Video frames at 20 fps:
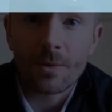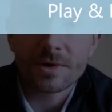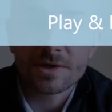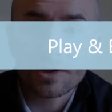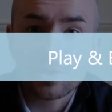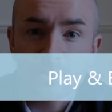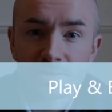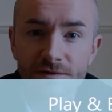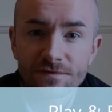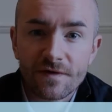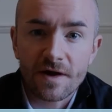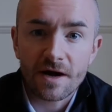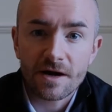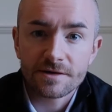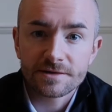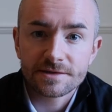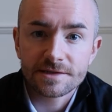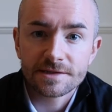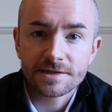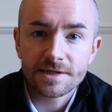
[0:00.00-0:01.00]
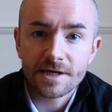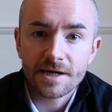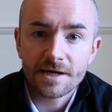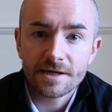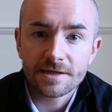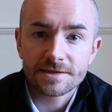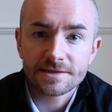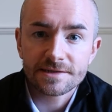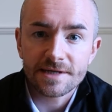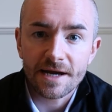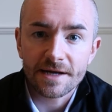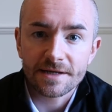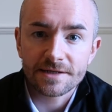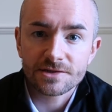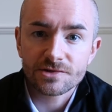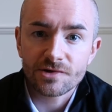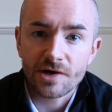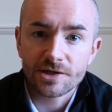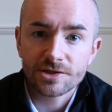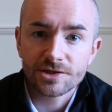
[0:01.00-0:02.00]
wouldn't go as far as to say static
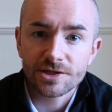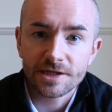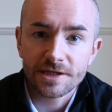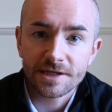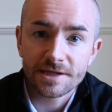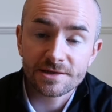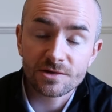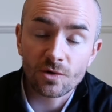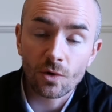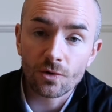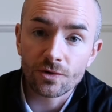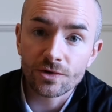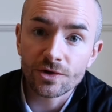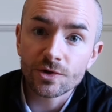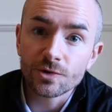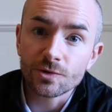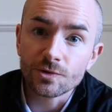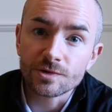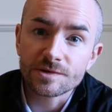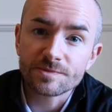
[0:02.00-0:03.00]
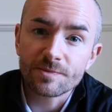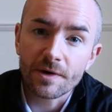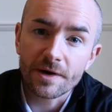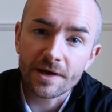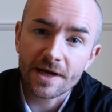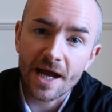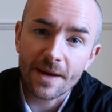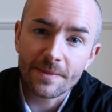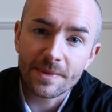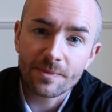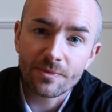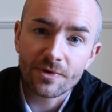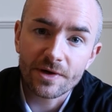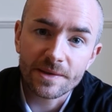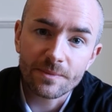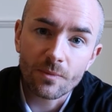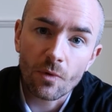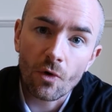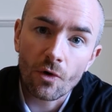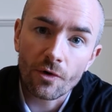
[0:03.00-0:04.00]
stretching is old news, but it can be
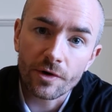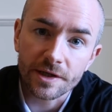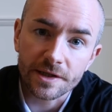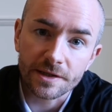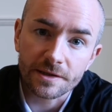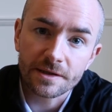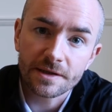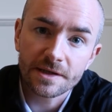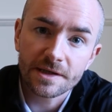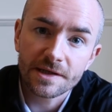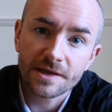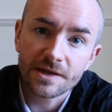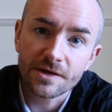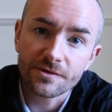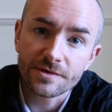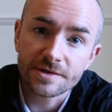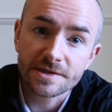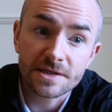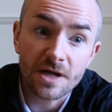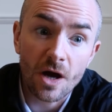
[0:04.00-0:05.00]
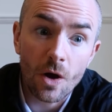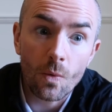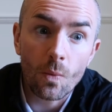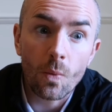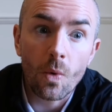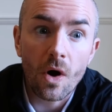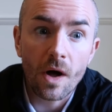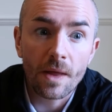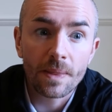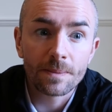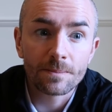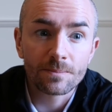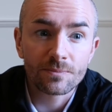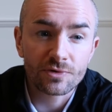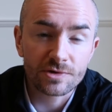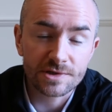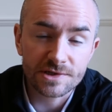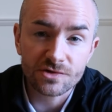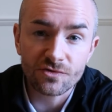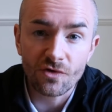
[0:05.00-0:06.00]
pretty boring. There is not one
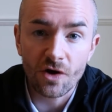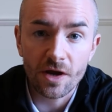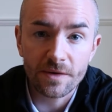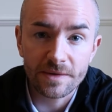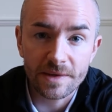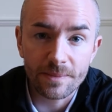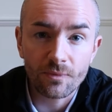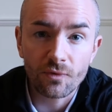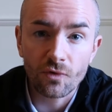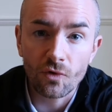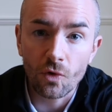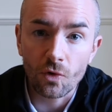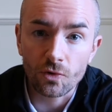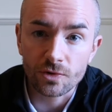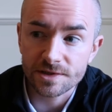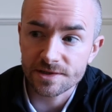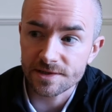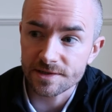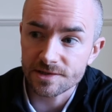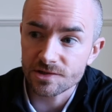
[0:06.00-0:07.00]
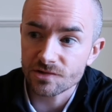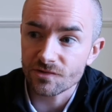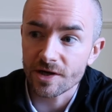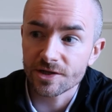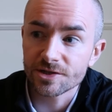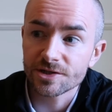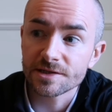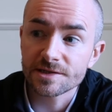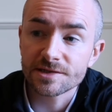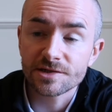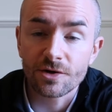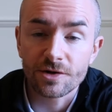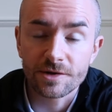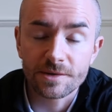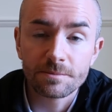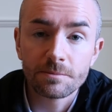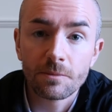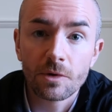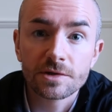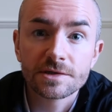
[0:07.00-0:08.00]
prescribed approach to stretching
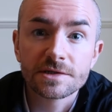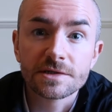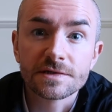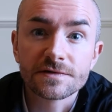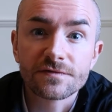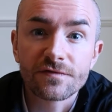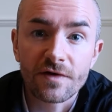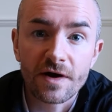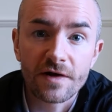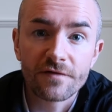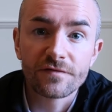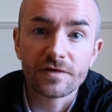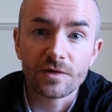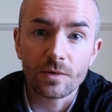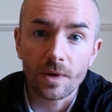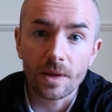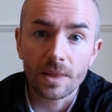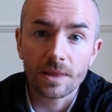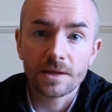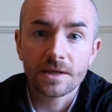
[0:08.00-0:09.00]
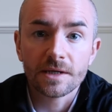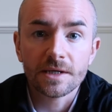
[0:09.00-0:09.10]
certain muscles for everyone.